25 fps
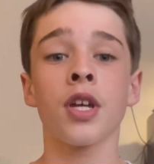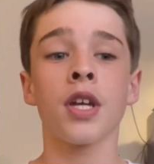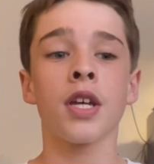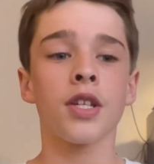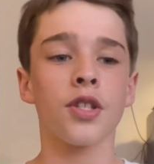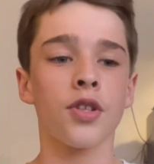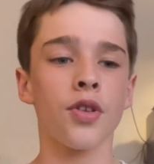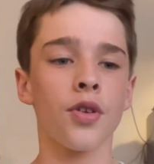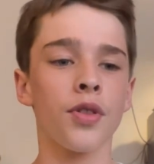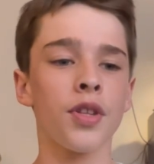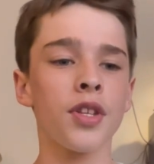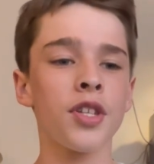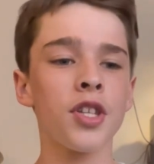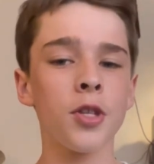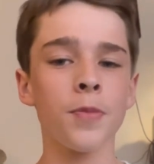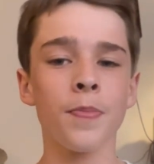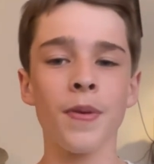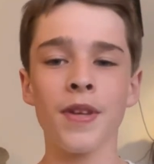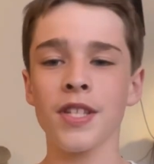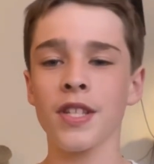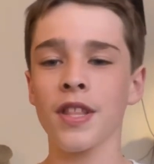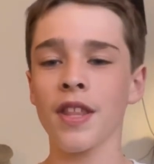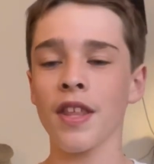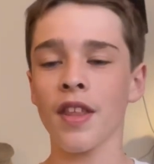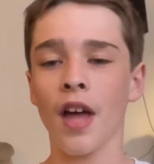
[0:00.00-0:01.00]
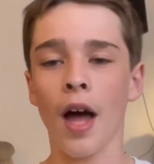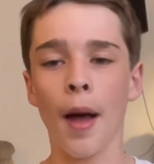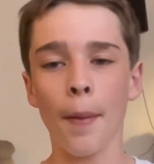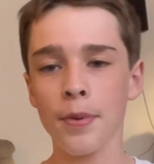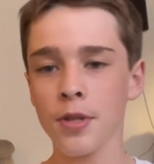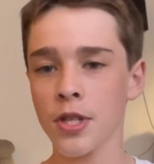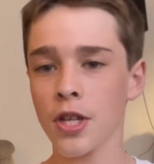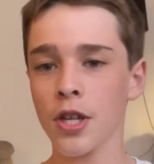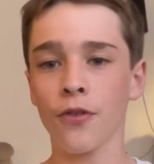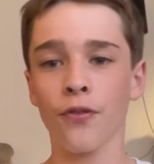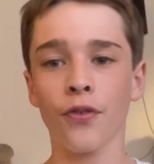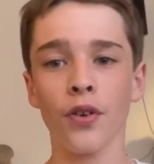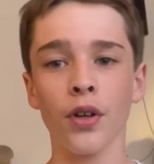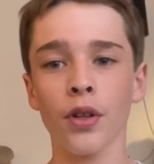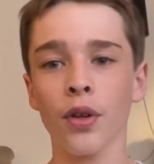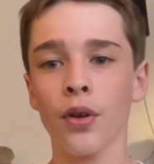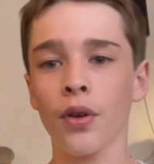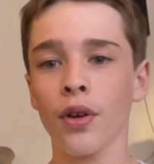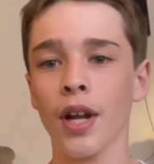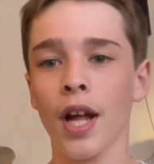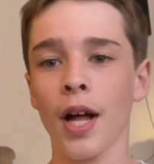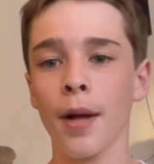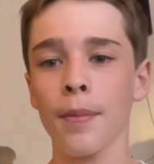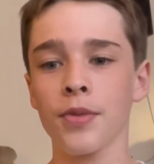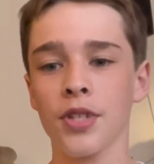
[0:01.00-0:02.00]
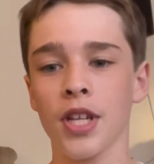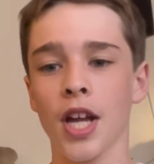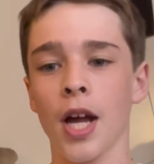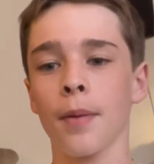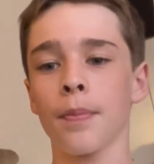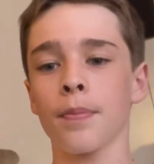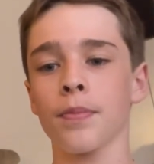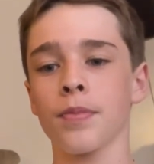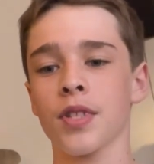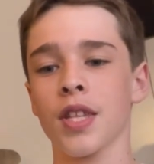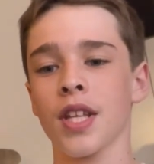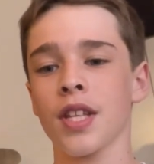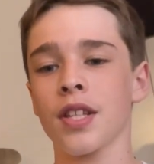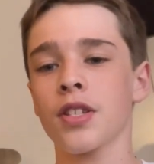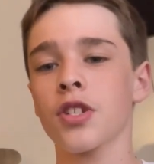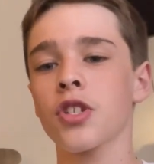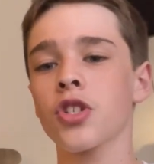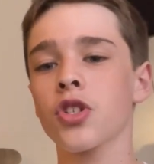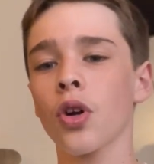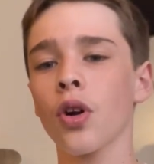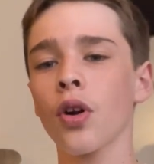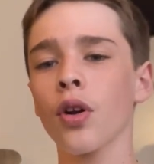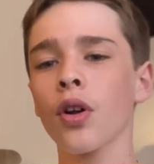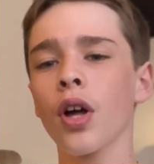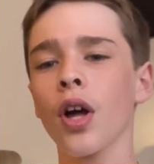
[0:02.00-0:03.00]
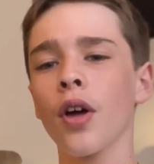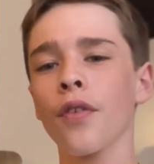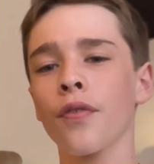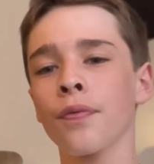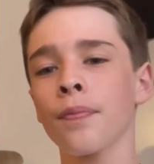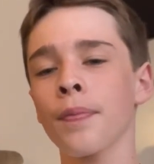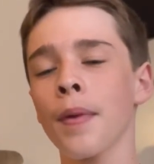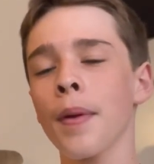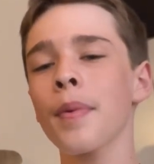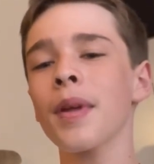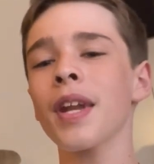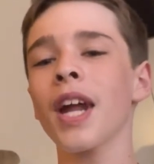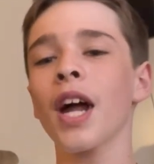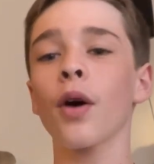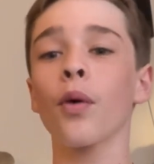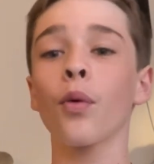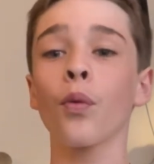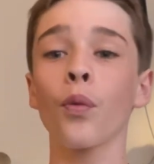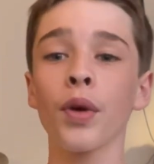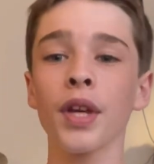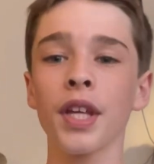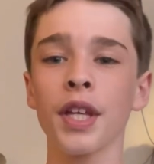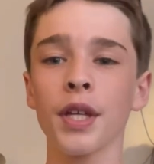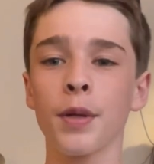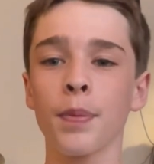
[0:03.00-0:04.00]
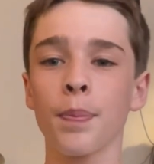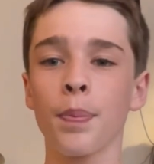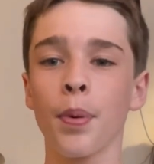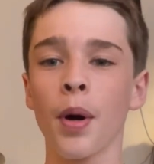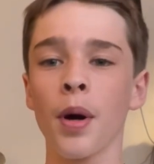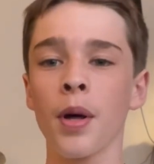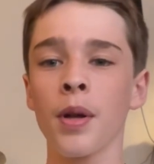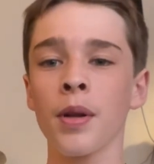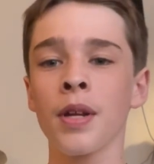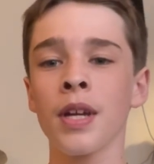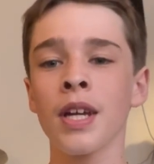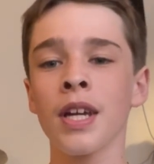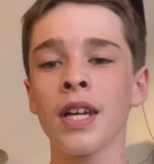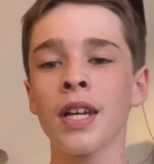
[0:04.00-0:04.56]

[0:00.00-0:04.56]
So this is basically the opposite of front-loaded albums, albums that start off maybe not weak, but